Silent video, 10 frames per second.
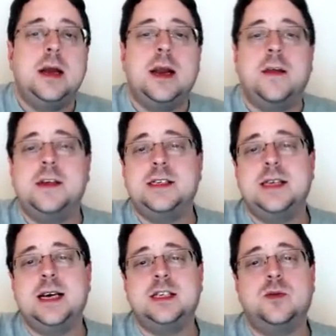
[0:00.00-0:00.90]
Now this
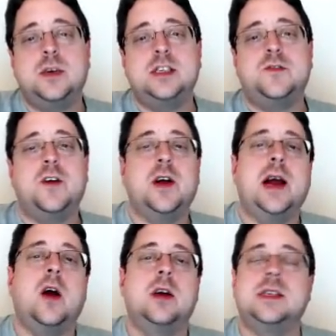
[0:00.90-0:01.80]
next one is
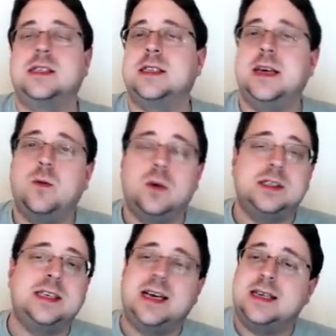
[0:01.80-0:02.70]
very hard to see.
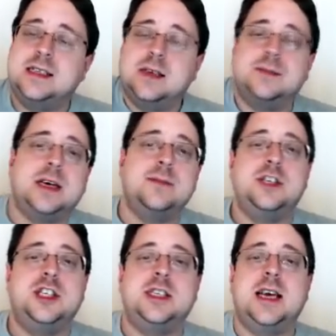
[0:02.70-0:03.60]
Once again,
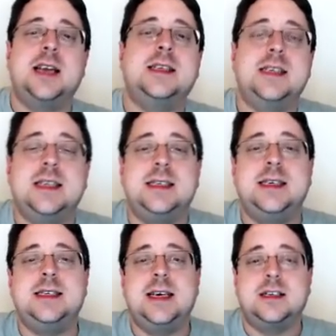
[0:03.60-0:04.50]
sometimes you just get into the
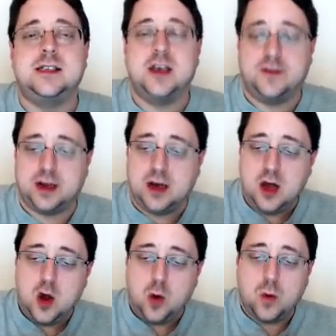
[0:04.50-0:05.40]
details of it.
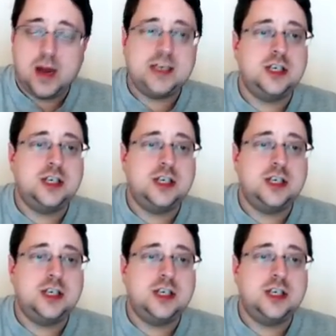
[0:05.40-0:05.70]
When I